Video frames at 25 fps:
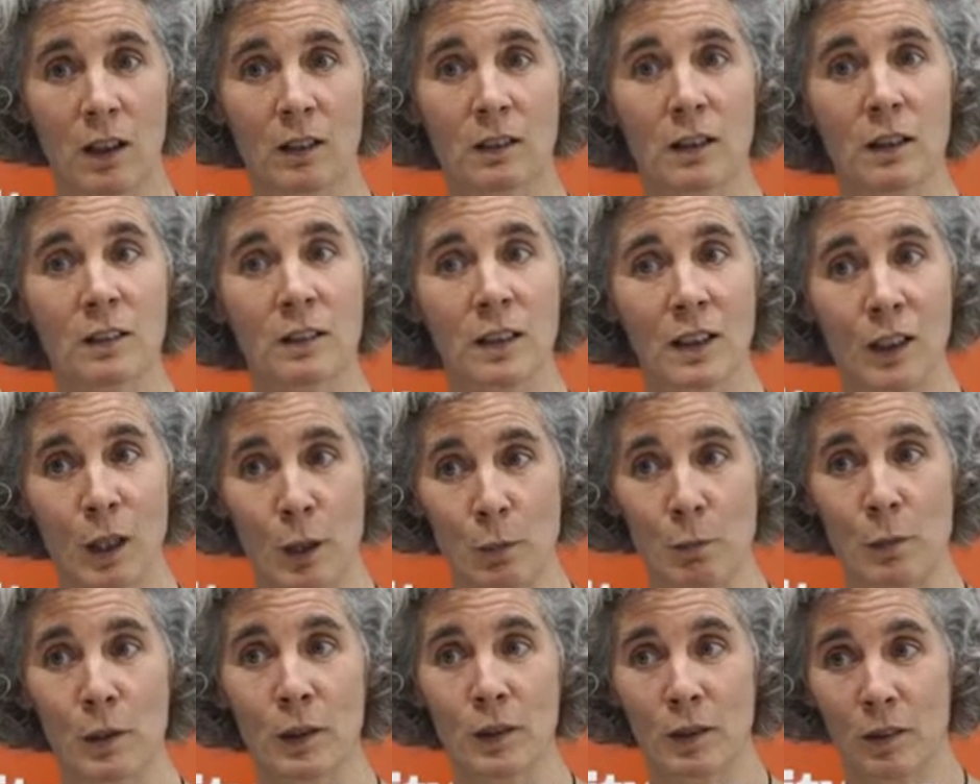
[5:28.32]
the
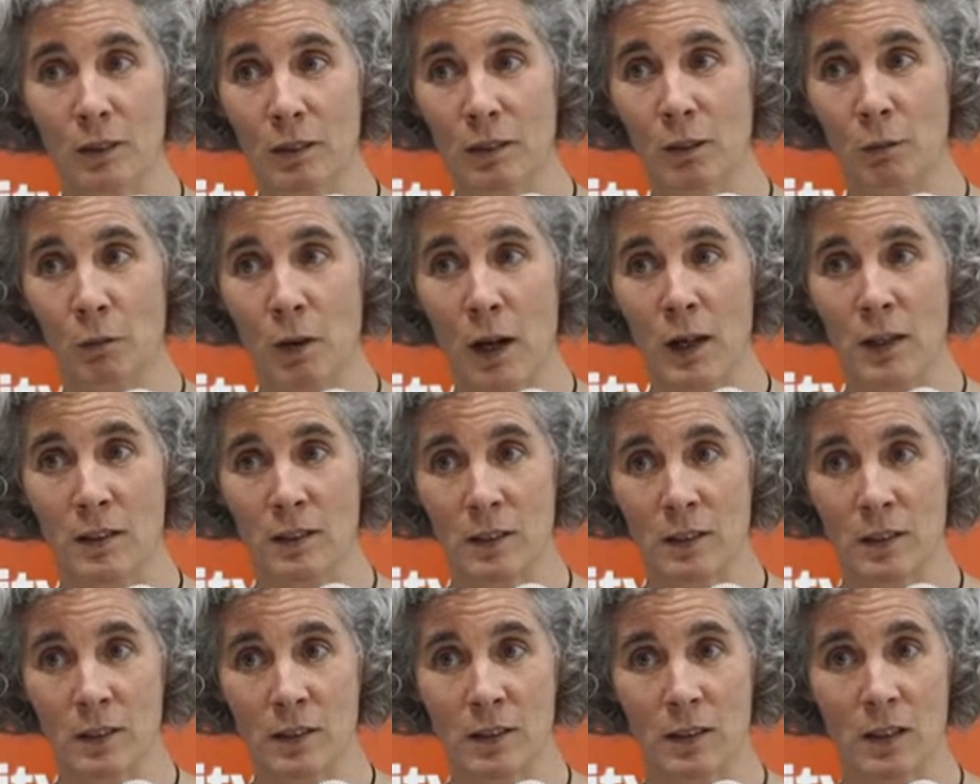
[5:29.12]
dilemma
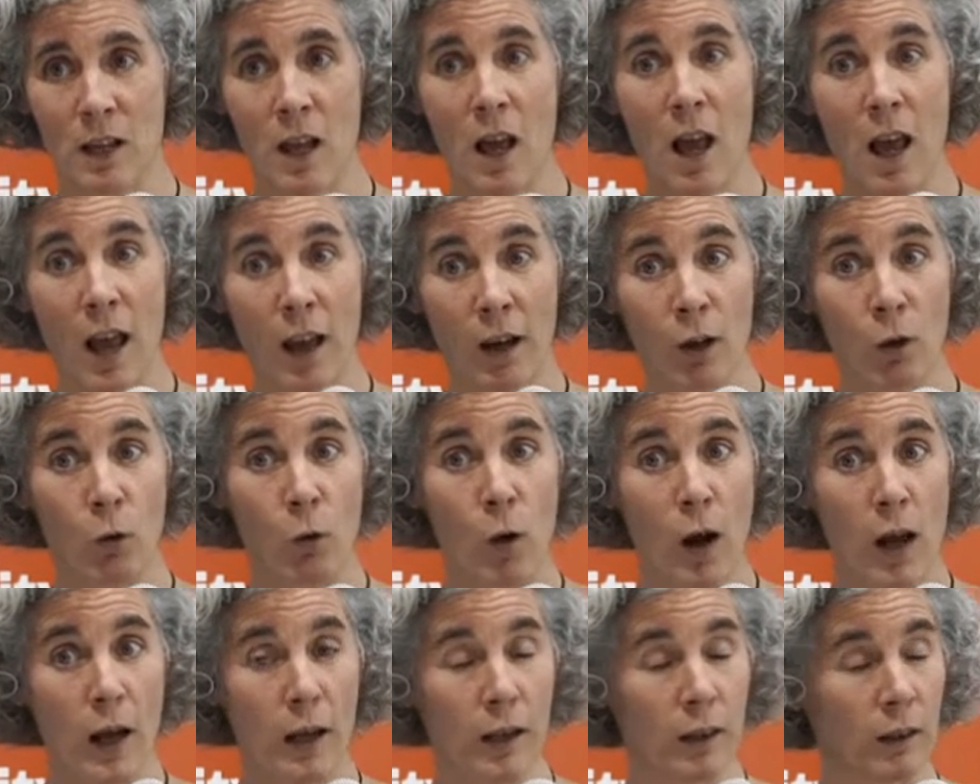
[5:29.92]
arises. And
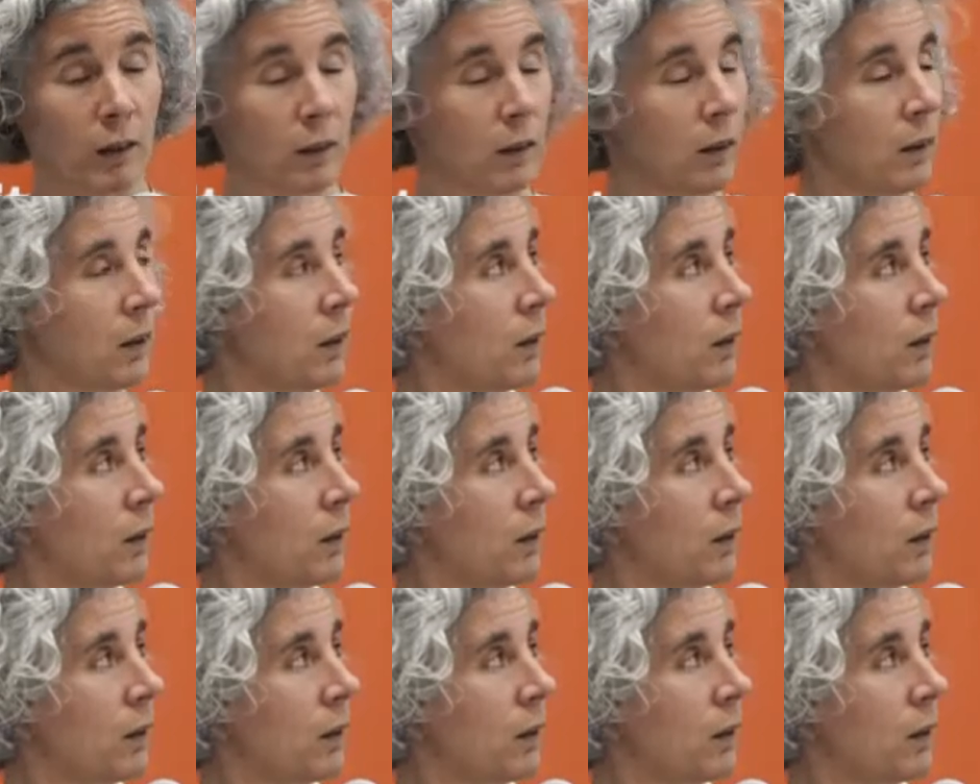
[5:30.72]
why?